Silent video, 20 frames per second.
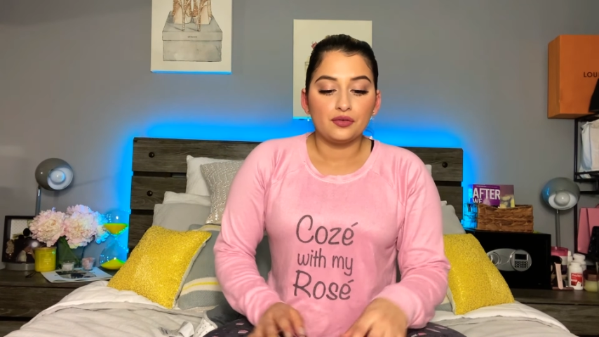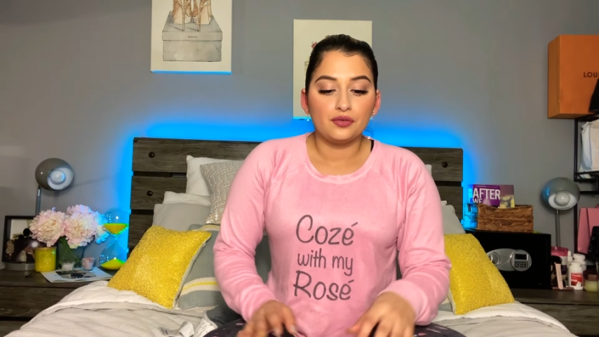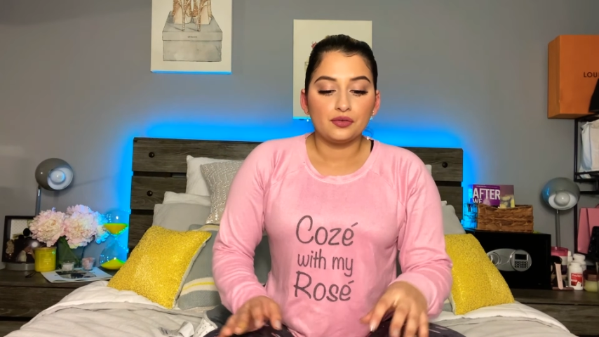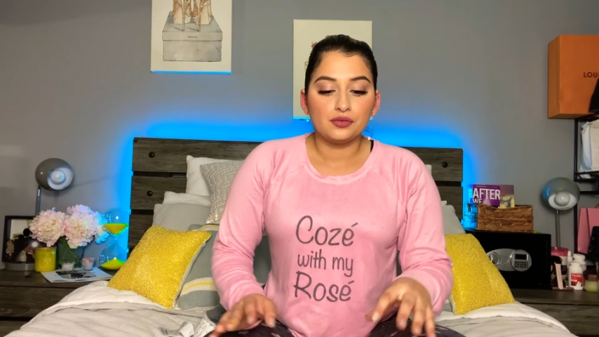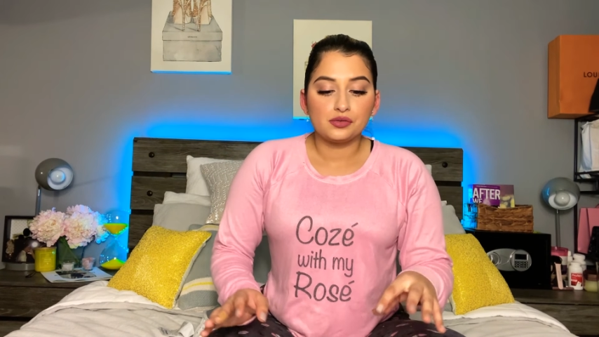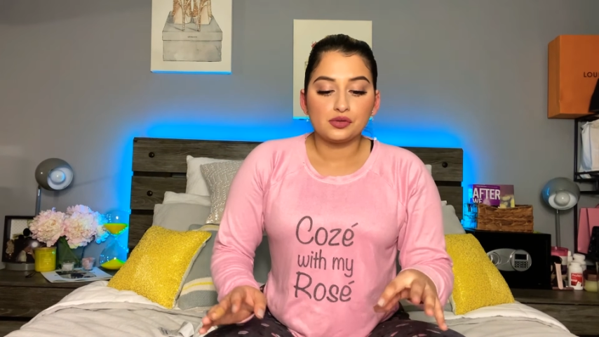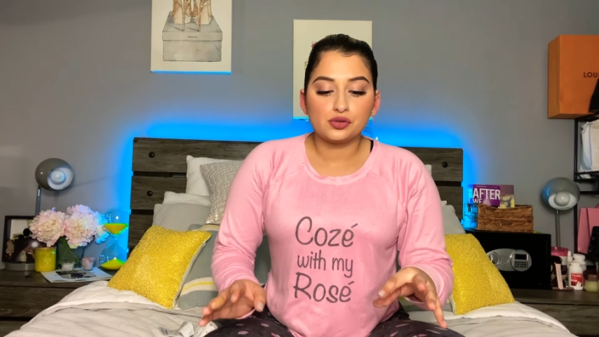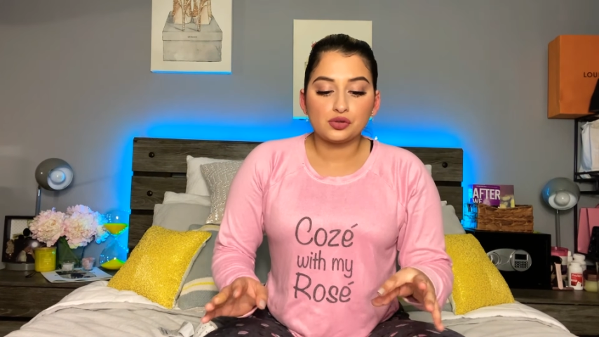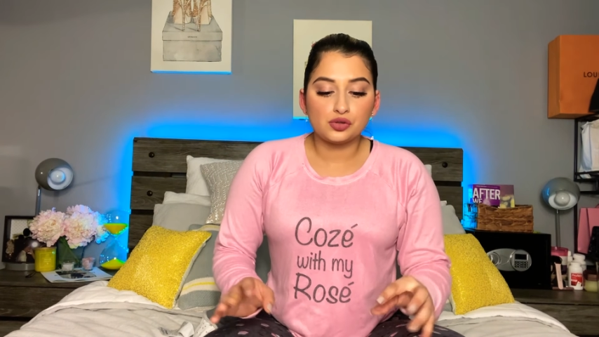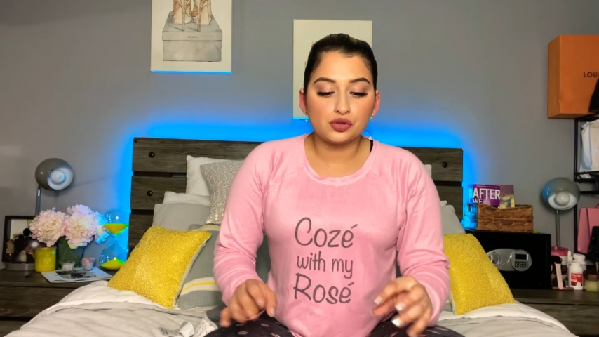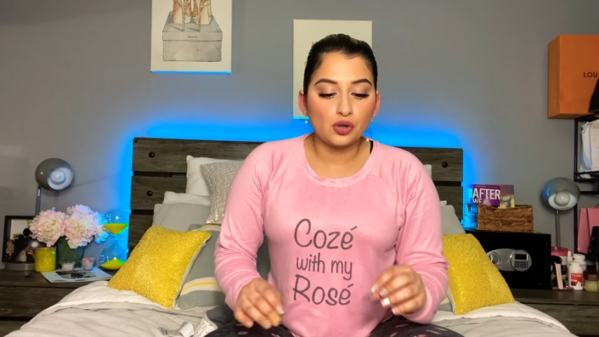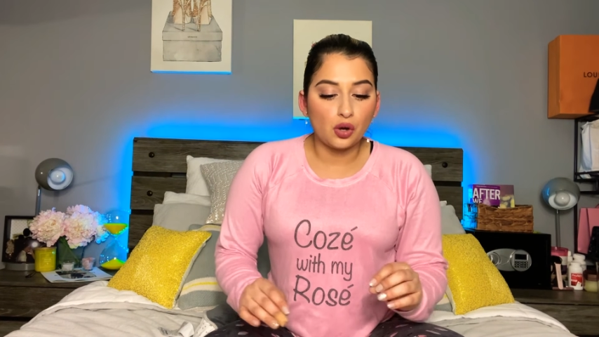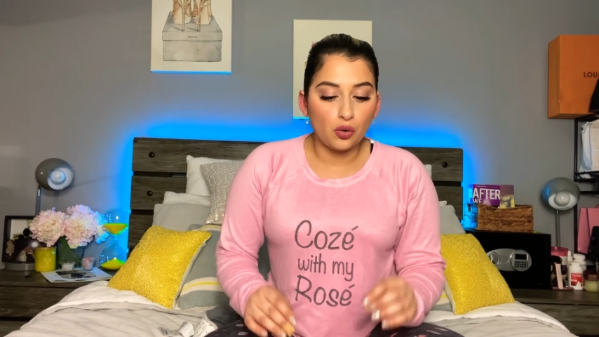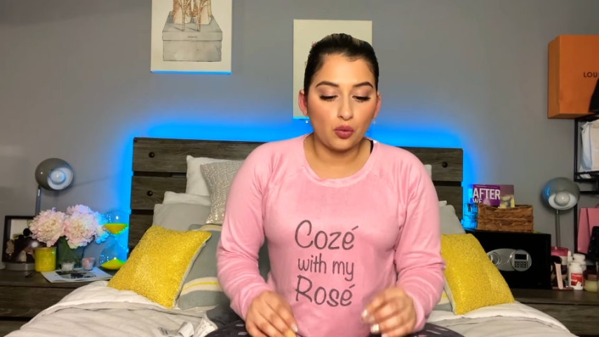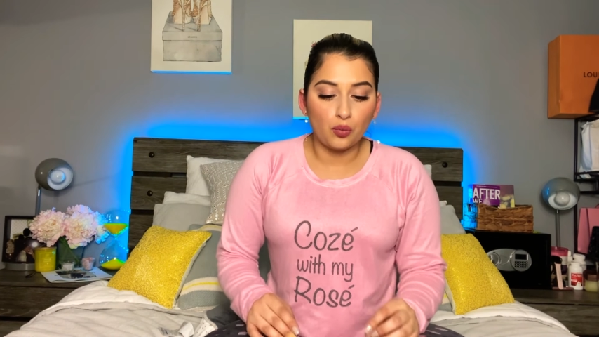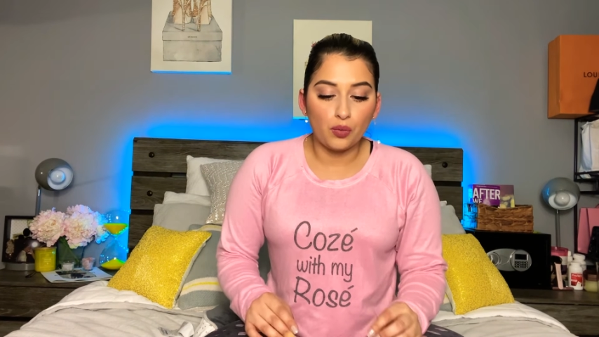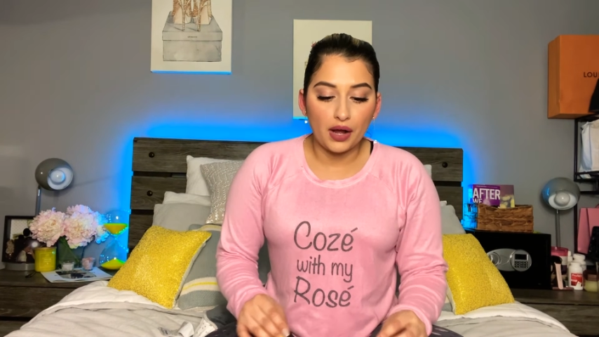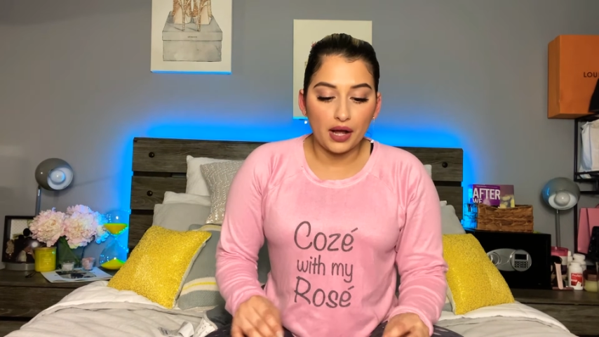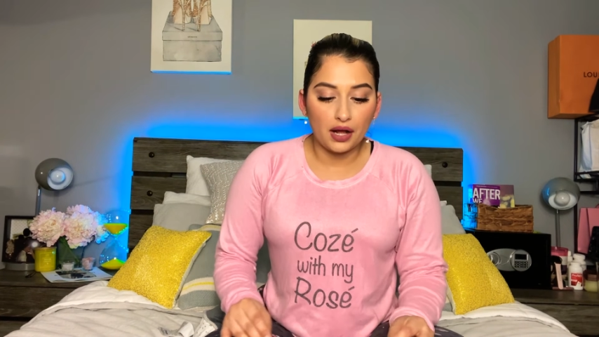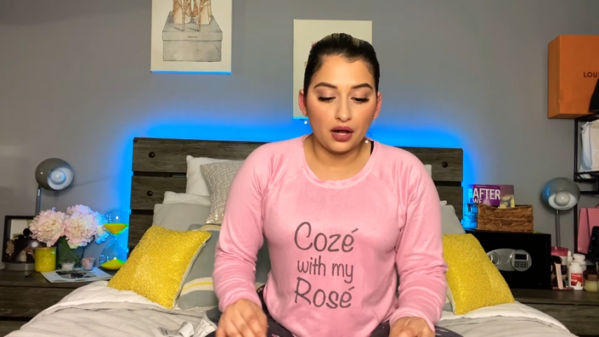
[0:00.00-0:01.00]
so
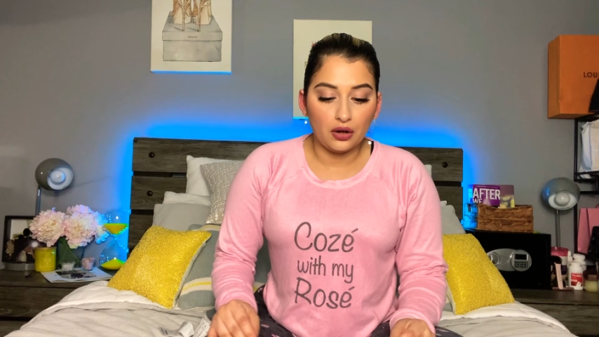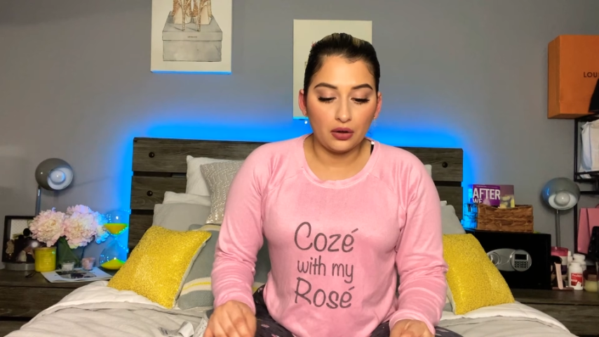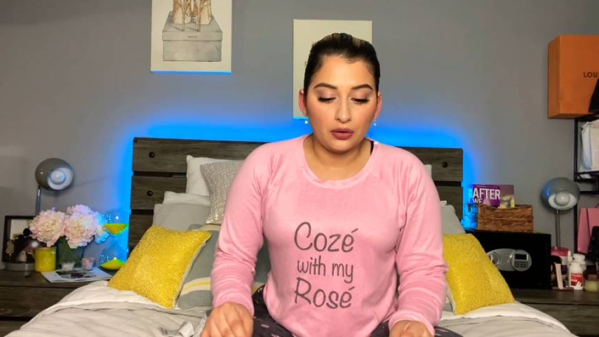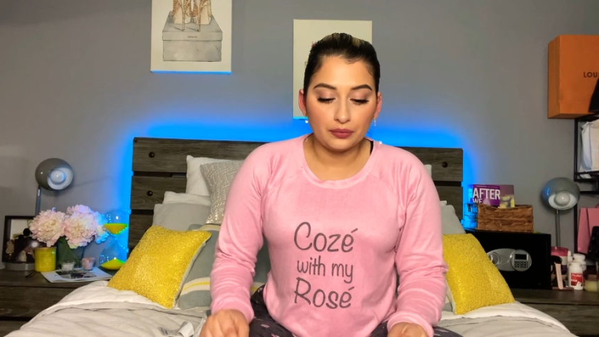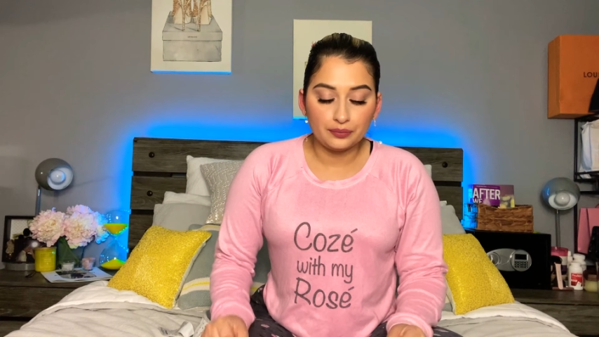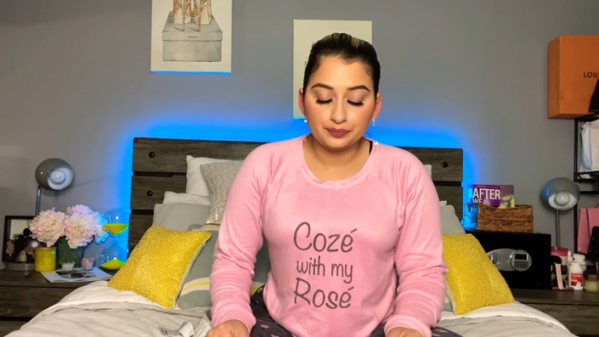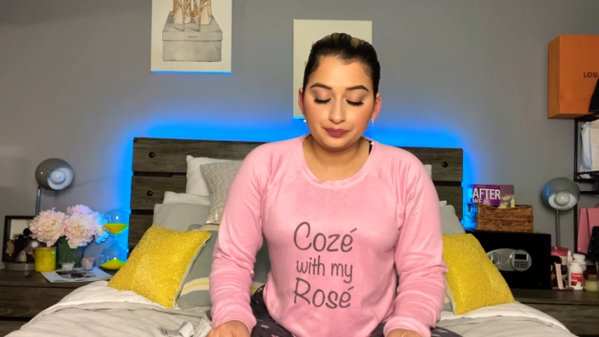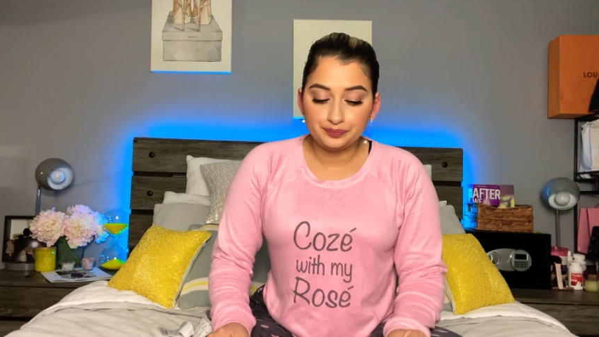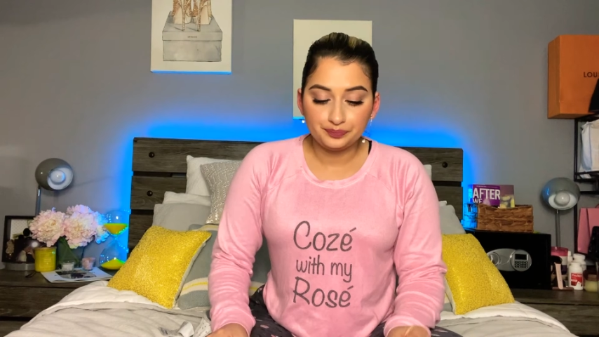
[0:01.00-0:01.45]
well.